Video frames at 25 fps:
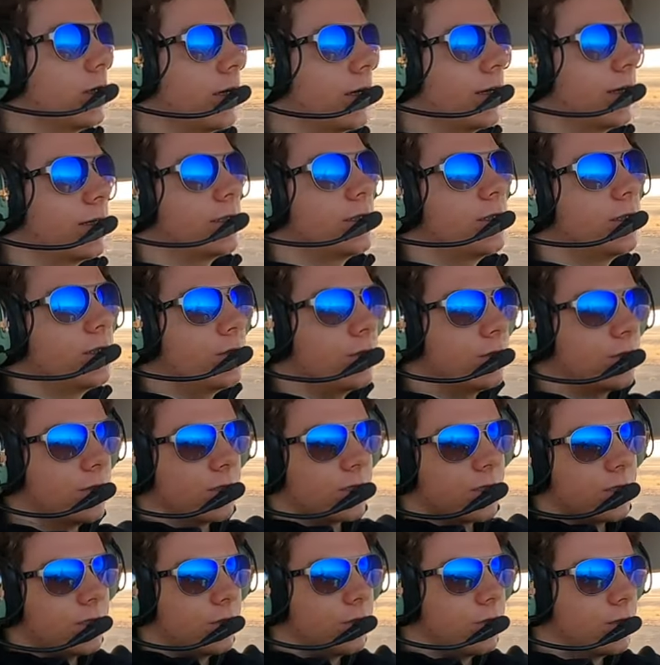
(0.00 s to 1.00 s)
I see
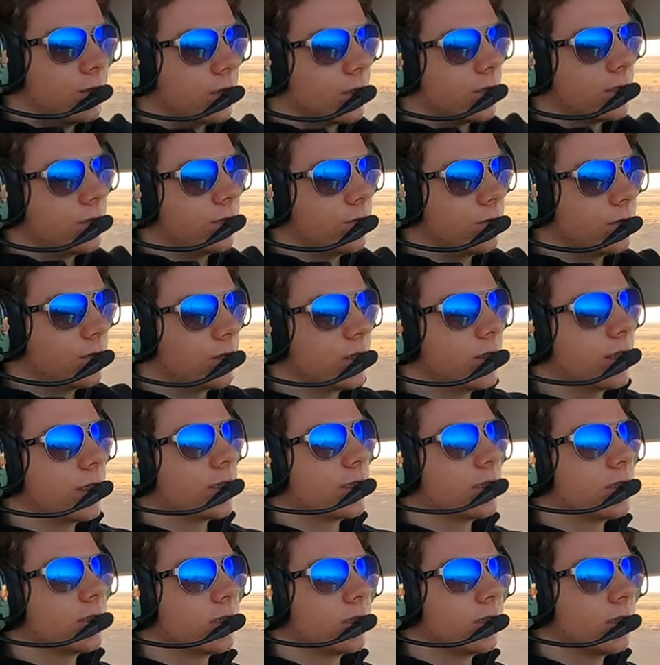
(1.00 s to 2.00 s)

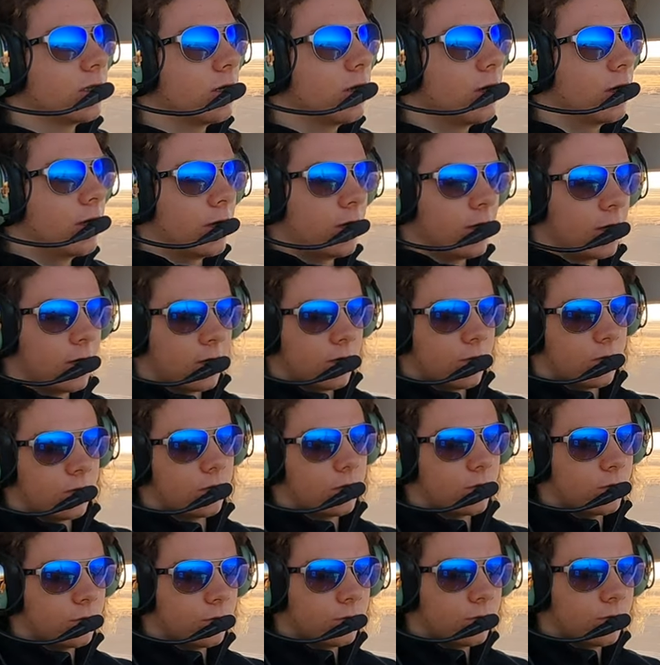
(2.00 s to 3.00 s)

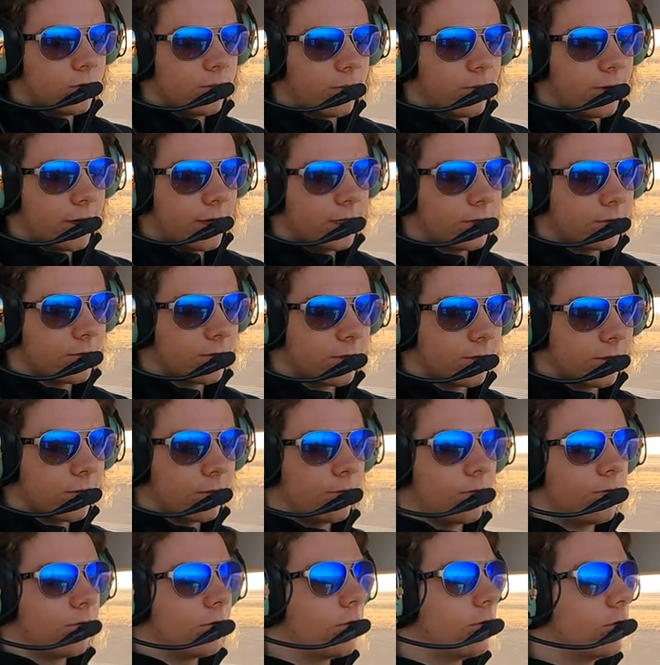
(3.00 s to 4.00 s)
262626. Hold the brakes and go
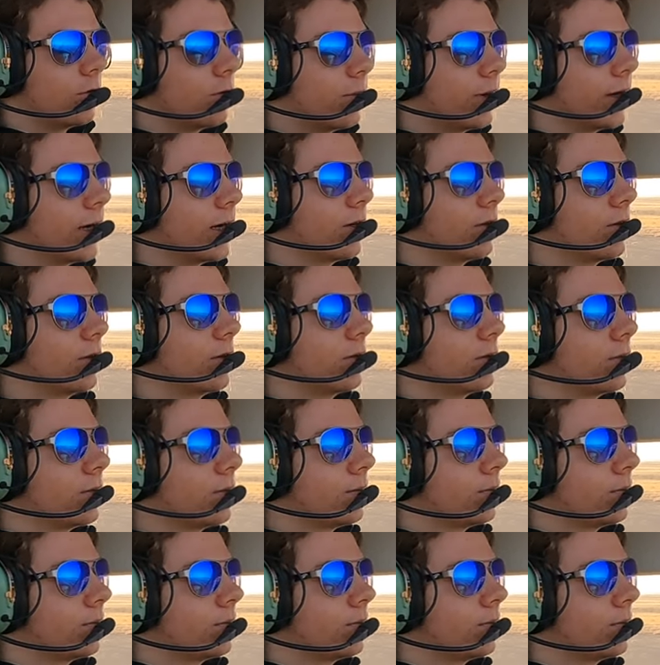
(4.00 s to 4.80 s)
full power.